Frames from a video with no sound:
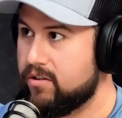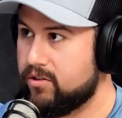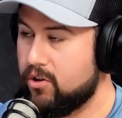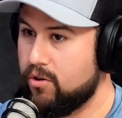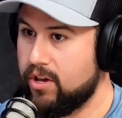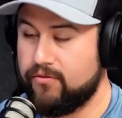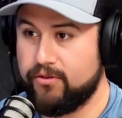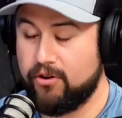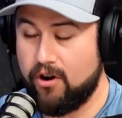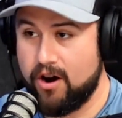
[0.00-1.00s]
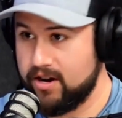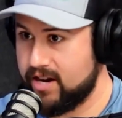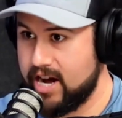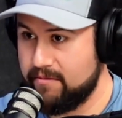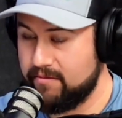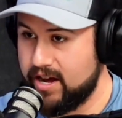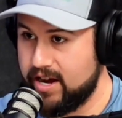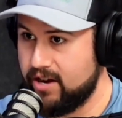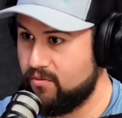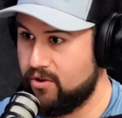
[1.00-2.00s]
So if you're on a
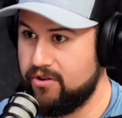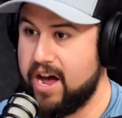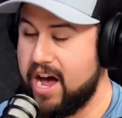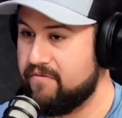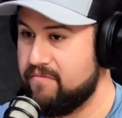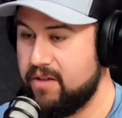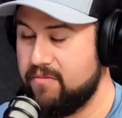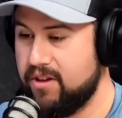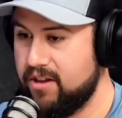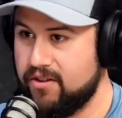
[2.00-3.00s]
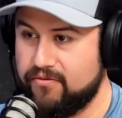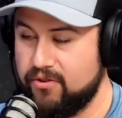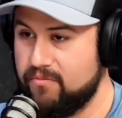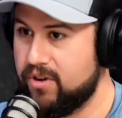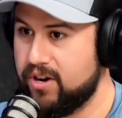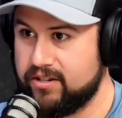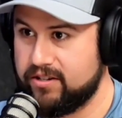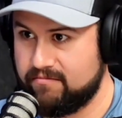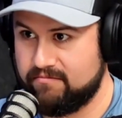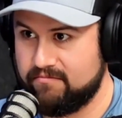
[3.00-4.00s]
timeline where you have maybe a few
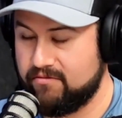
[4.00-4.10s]
months,